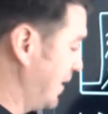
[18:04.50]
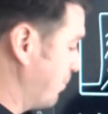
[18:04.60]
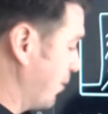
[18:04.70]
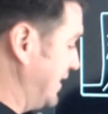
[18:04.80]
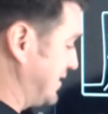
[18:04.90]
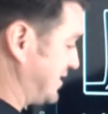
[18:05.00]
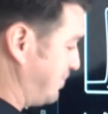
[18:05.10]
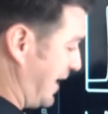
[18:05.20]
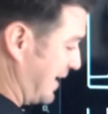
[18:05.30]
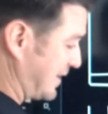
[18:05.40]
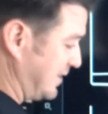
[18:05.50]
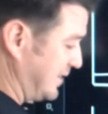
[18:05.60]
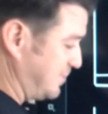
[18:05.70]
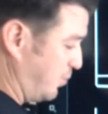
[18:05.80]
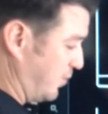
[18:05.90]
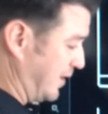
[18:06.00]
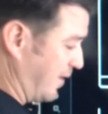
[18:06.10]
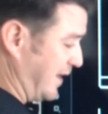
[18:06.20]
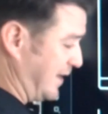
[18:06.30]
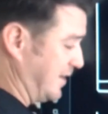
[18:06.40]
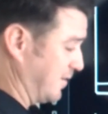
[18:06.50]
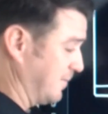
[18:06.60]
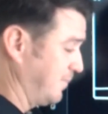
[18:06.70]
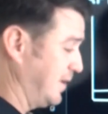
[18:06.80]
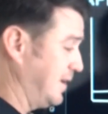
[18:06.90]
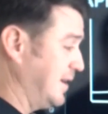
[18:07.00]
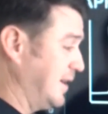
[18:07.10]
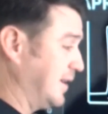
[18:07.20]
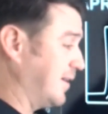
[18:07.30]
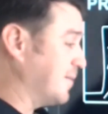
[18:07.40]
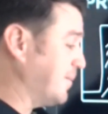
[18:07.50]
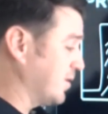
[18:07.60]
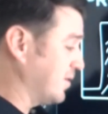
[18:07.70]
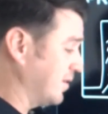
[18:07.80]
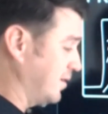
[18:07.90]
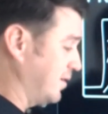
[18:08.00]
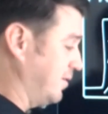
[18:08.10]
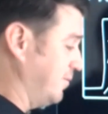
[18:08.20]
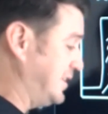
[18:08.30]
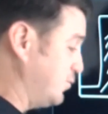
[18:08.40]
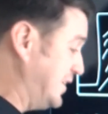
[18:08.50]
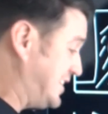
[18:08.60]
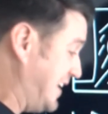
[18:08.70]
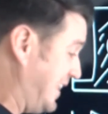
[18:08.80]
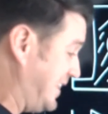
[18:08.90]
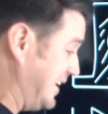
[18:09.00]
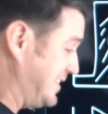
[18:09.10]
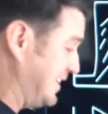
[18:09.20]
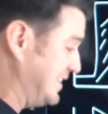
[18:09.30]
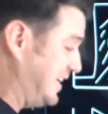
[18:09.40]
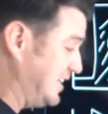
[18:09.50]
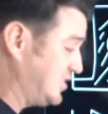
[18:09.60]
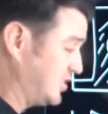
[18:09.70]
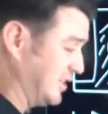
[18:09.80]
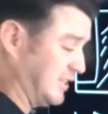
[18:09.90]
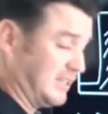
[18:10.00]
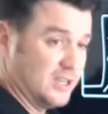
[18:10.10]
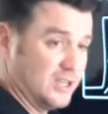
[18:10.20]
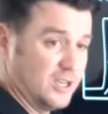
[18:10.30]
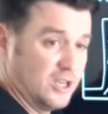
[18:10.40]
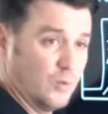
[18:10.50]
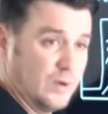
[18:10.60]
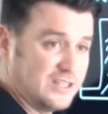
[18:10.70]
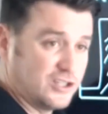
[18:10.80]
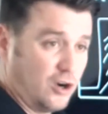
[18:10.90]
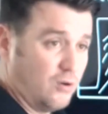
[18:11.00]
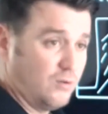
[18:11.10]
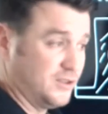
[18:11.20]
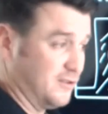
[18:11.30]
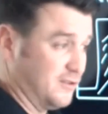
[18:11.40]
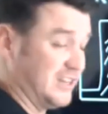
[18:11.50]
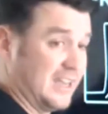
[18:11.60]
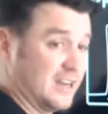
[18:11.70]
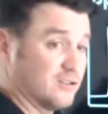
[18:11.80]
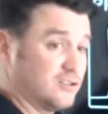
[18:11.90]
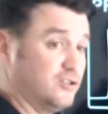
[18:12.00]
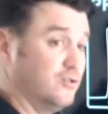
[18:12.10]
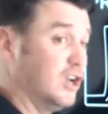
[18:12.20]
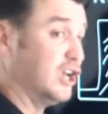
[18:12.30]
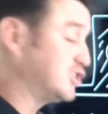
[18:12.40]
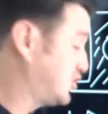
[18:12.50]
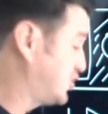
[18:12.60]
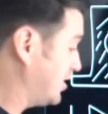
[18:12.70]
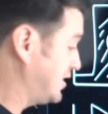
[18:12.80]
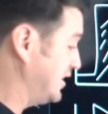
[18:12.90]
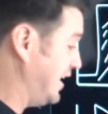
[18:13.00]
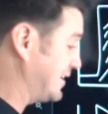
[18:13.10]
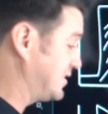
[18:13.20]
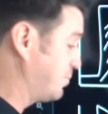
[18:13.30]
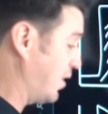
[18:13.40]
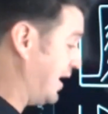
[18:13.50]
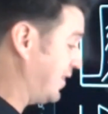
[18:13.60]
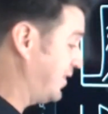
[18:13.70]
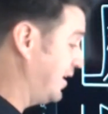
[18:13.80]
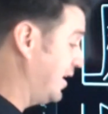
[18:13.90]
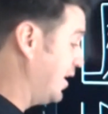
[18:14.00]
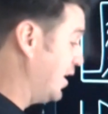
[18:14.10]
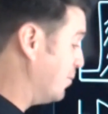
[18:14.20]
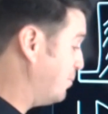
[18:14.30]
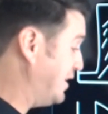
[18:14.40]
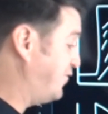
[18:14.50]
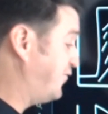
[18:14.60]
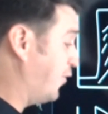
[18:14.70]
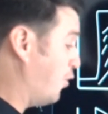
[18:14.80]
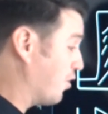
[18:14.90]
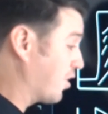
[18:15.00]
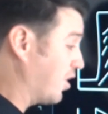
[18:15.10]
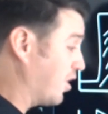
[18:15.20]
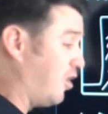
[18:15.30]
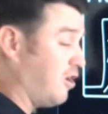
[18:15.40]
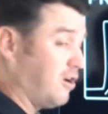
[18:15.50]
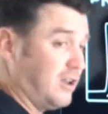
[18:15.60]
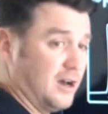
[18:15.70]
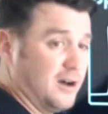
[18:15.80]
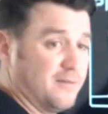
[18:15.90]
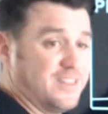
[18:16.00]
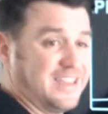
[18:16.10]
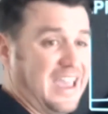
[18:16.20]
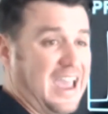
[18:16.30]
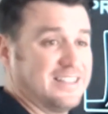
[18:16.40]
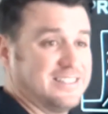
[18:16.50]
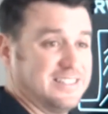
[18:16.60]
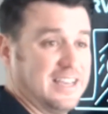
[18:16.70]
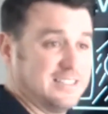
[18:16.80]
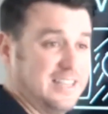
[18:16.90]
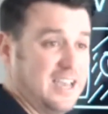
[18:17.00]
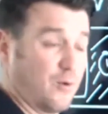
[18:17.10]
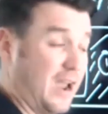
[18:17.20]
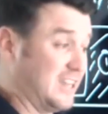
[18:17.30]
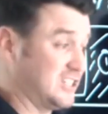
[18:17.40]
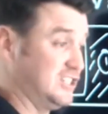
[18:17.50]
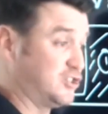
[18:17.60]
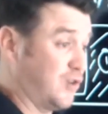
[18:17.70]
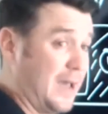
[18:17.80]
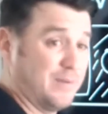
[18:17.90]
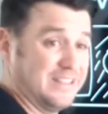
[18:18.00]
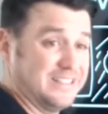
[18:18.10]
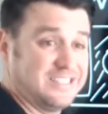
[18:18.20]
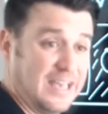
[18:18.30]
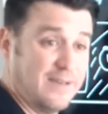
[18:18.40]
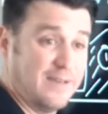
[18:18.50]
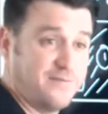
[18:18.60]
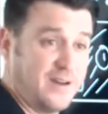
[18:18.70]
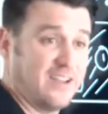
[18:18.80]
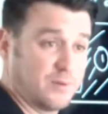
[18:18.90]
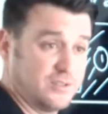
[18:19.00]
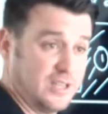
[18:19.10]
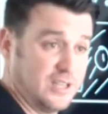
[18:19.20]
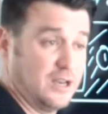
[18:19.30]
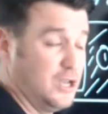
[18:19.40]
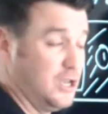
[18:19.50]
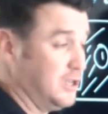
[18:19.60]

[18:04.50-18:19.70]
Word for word: brings us back to this point right here. Now, remember, we, we set this intentionally. We told the ventilator to start the next breath before all of the gas is exhaled. We're actually trapping 75%,